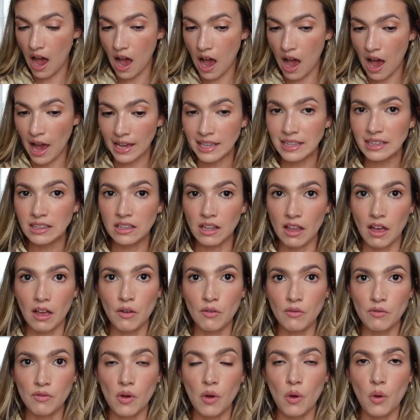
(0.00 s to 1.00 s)
I
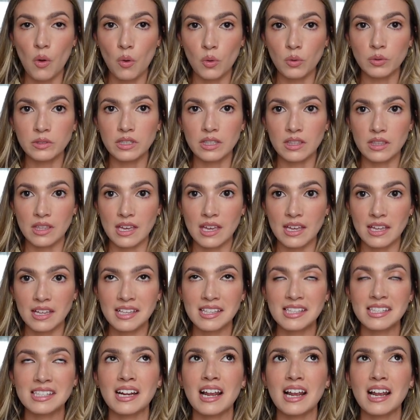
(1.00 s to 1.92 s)
love old things.